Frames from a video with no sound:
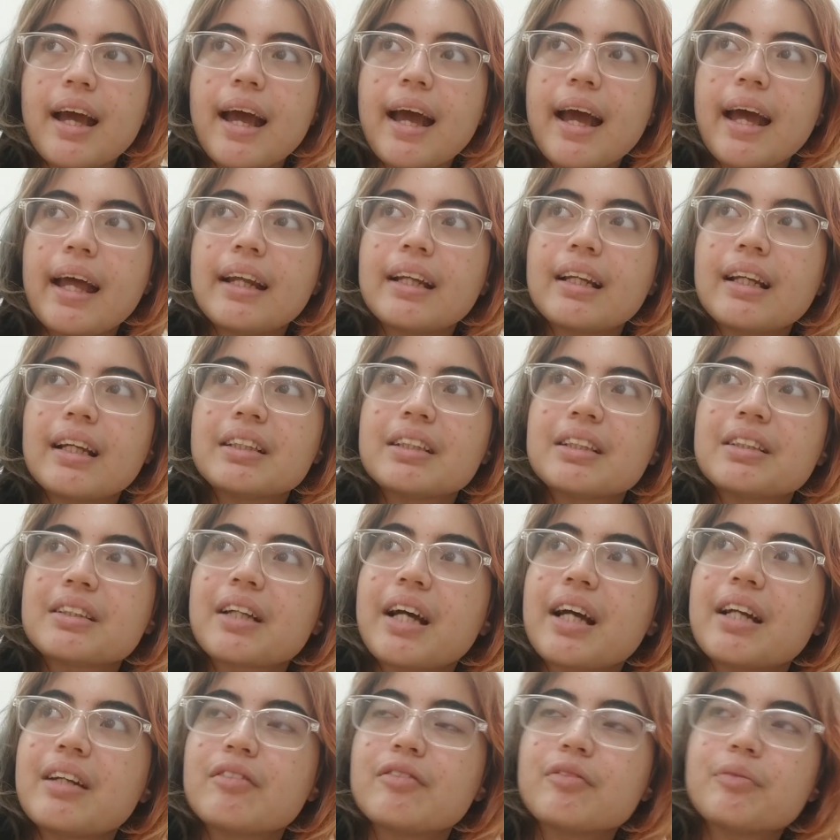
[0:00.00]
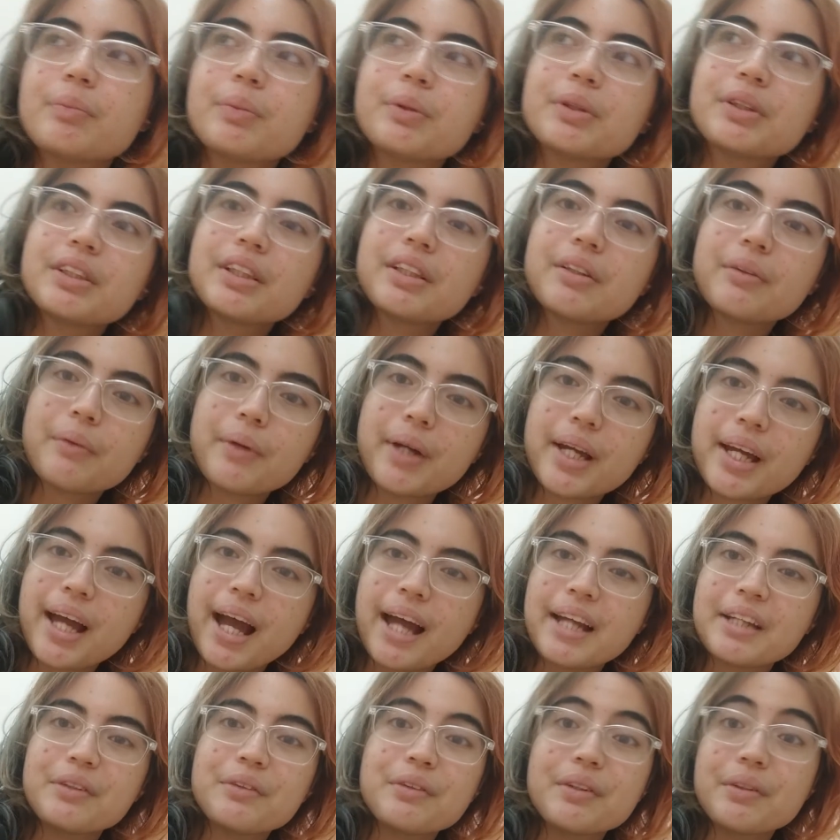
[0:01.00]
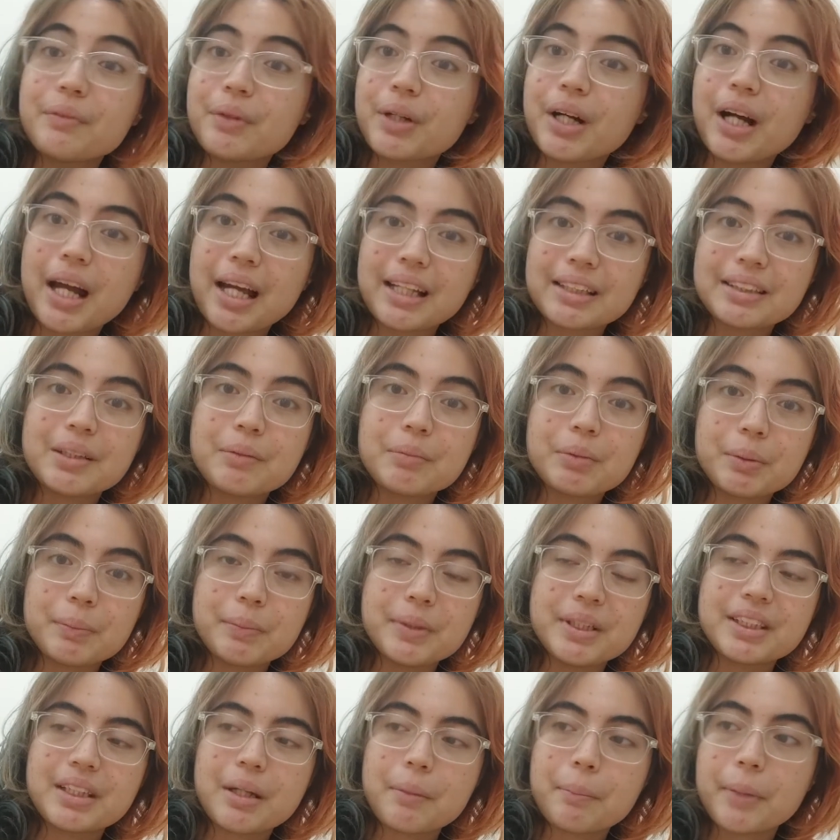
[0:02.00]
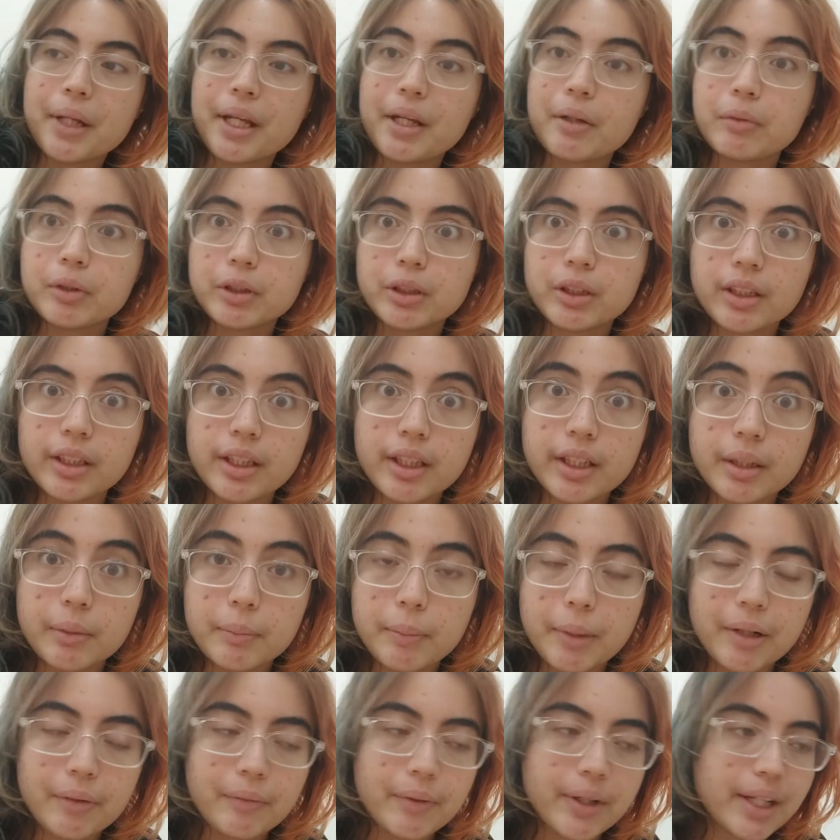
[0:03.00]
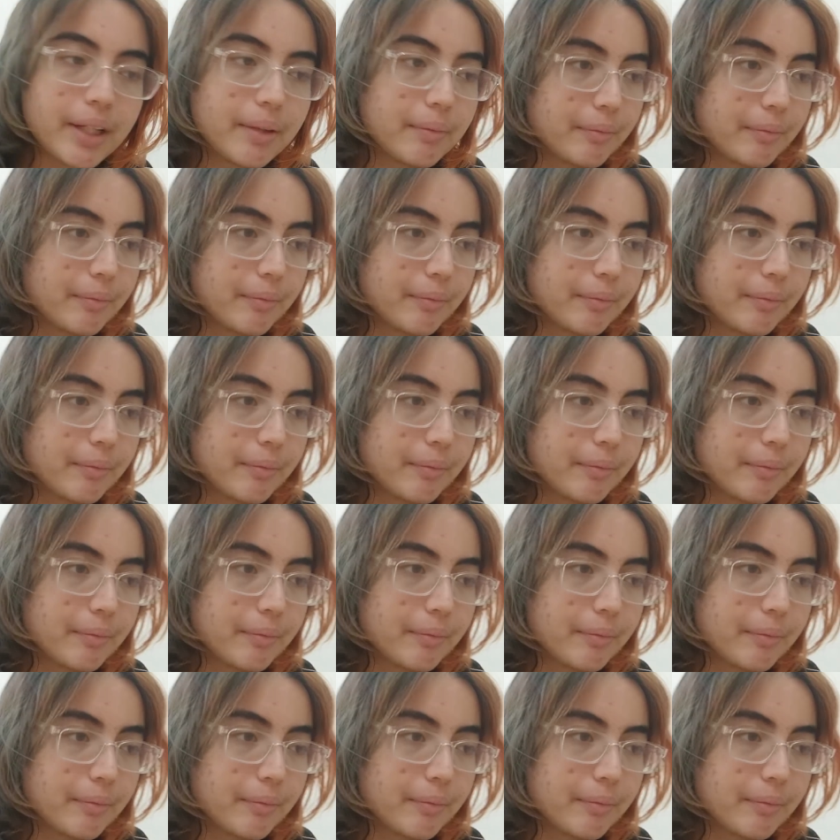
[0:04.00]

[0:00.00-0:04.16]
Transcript: and I just kind of pushed it away. I knew it would catch up to me someday, which it did, by the way.